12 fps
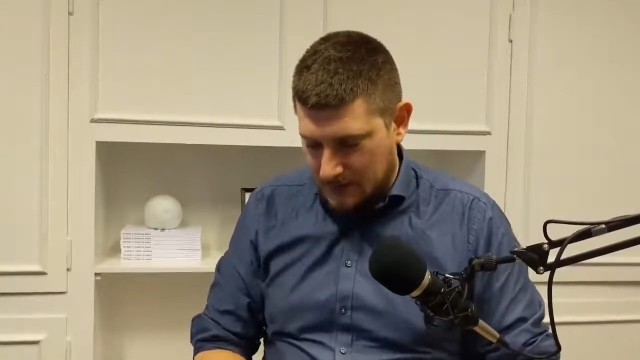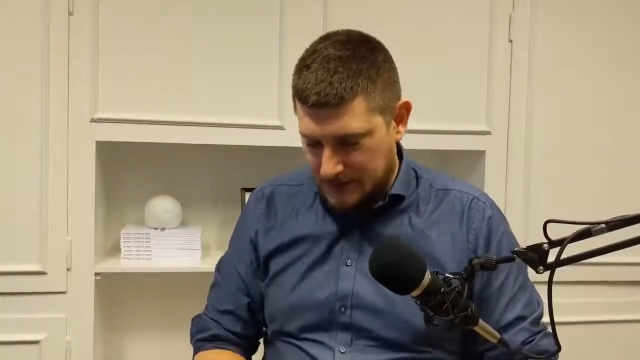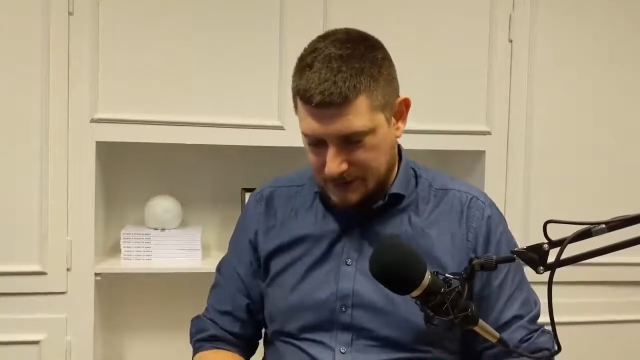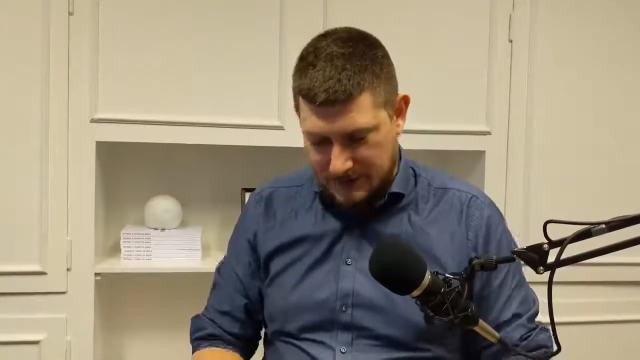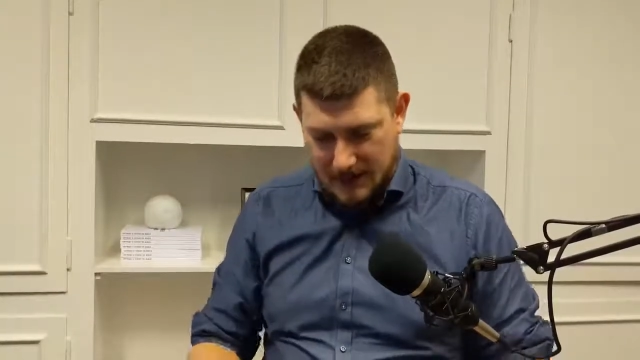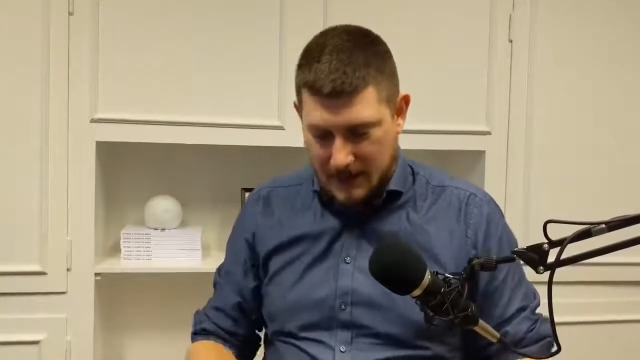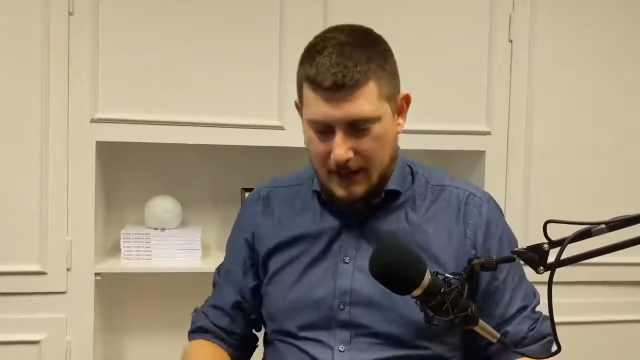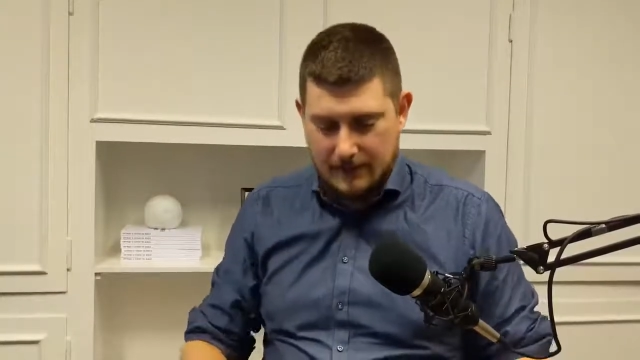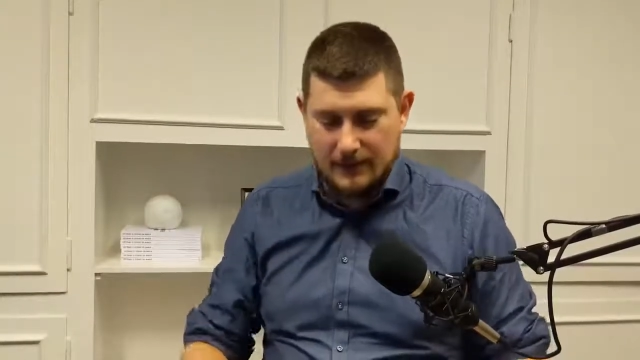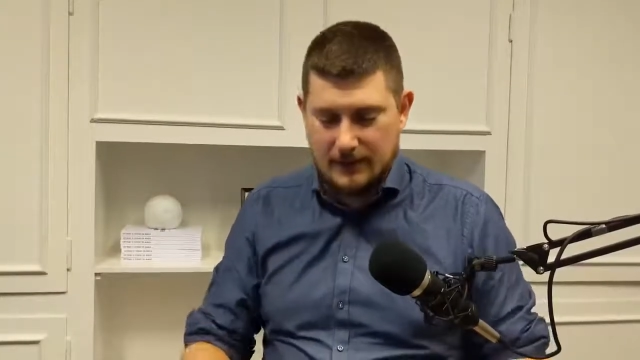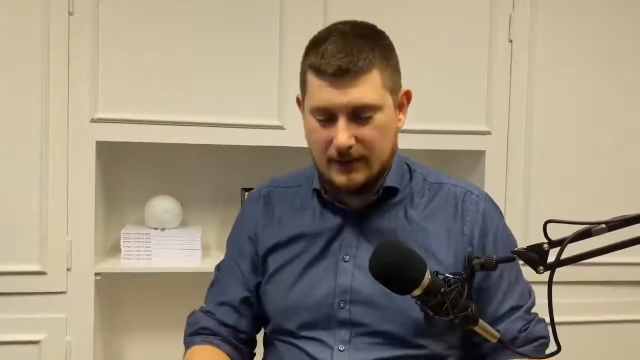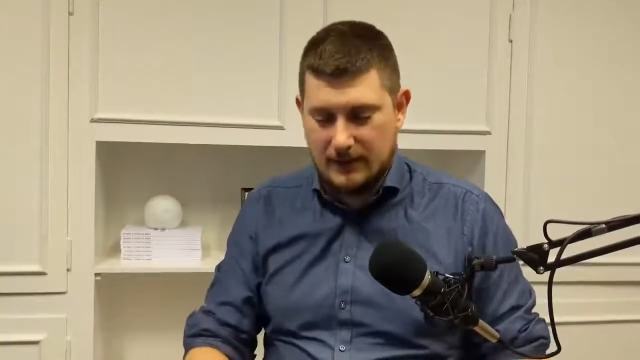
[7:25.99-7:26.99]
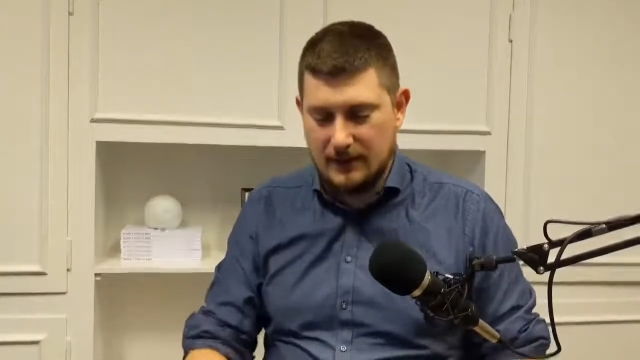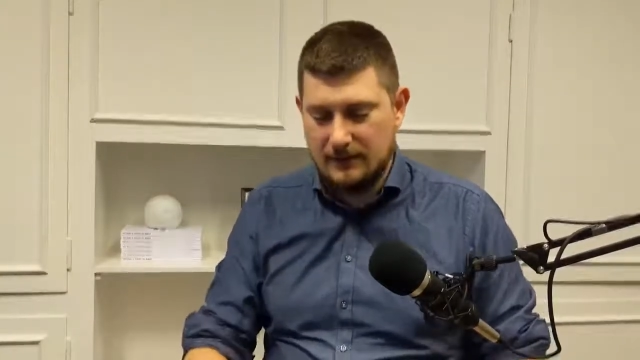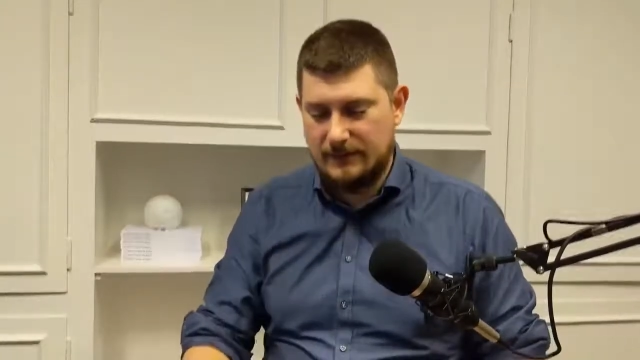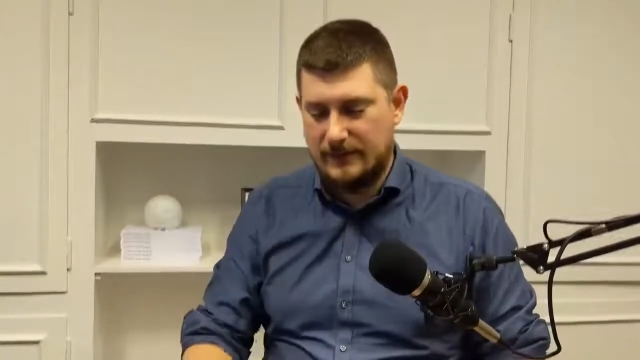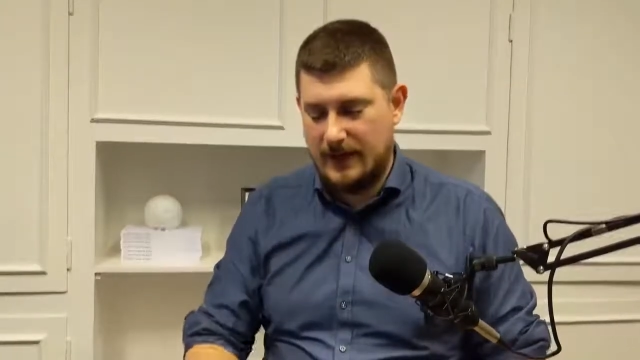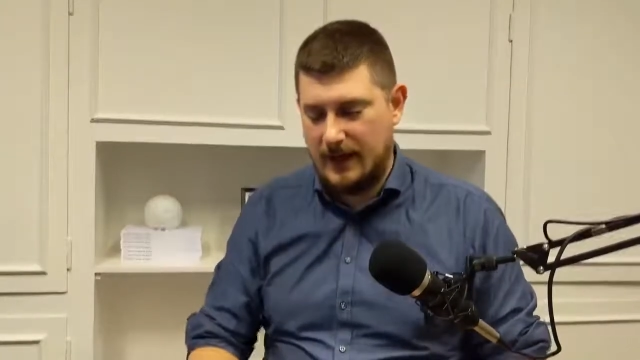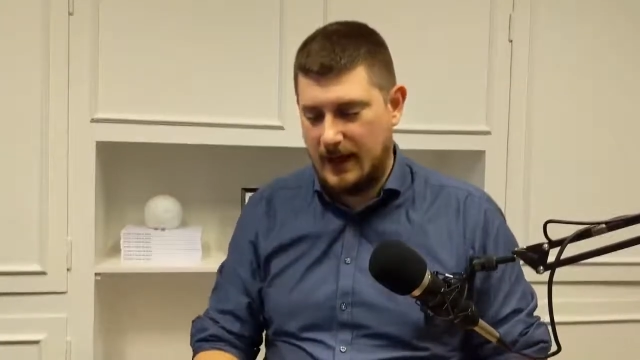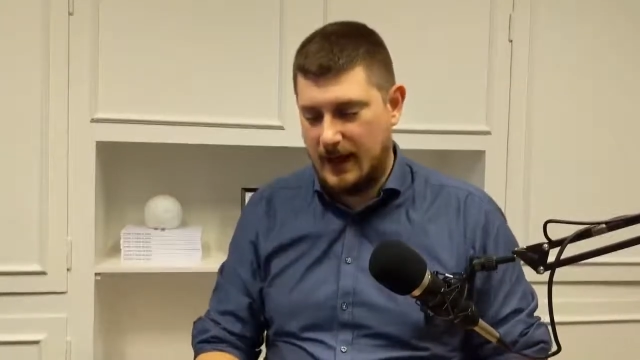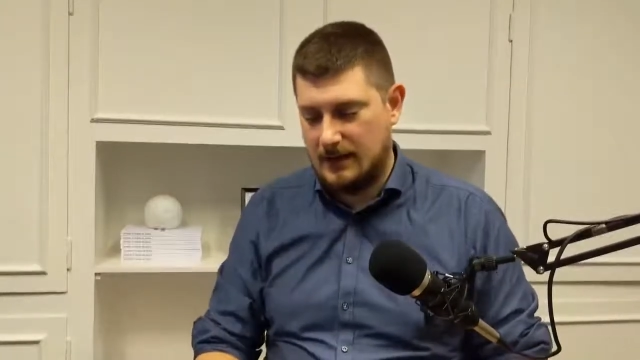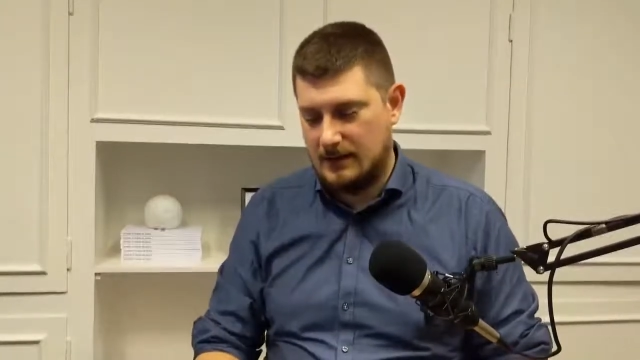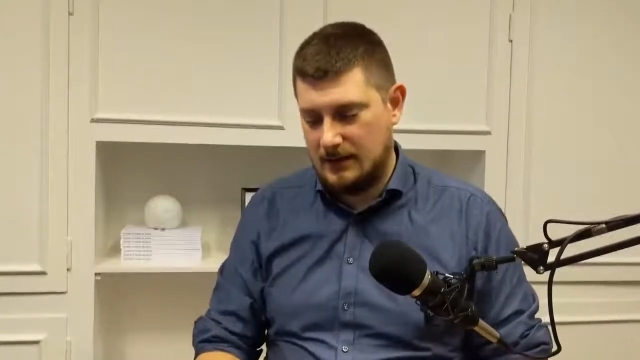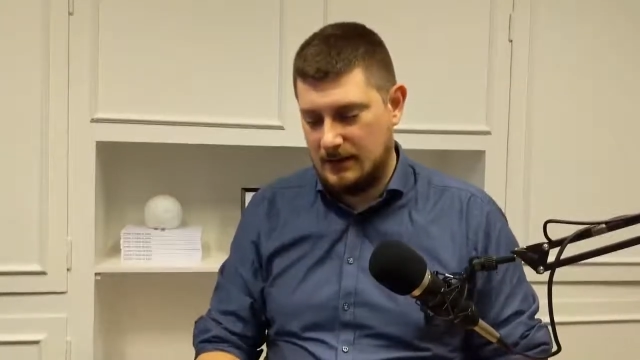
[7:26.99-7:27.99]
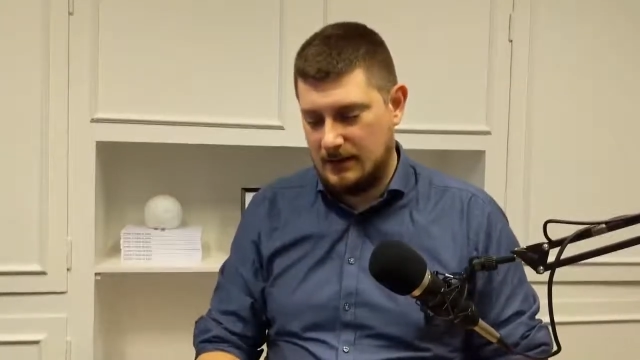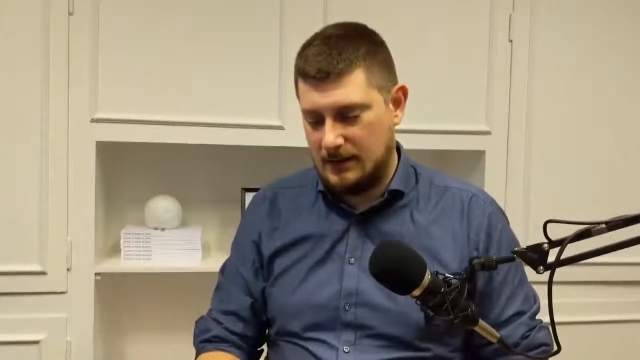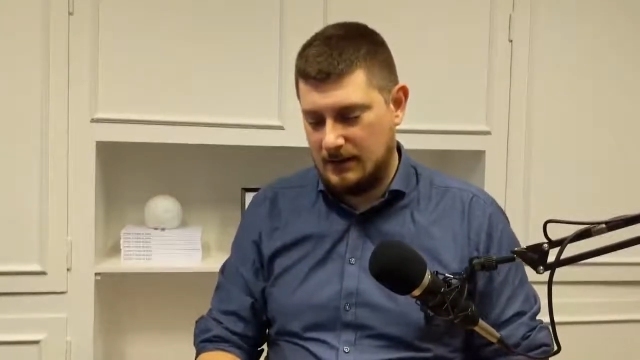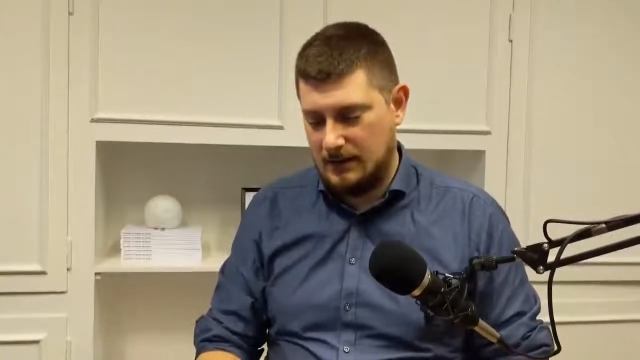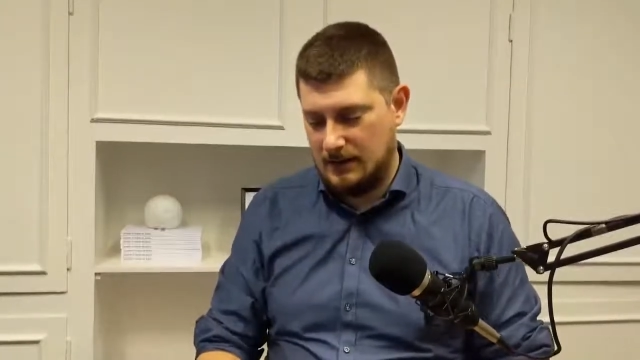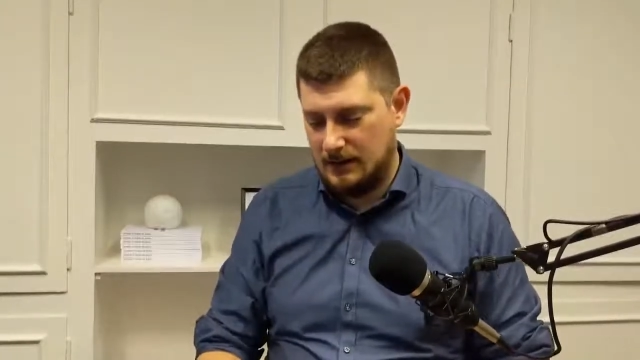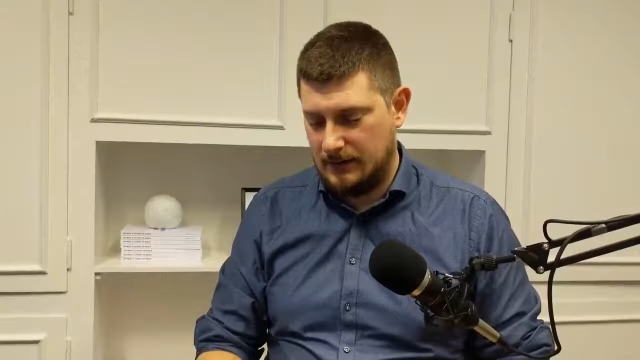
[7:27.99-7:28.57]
so yeah, I believe that uh,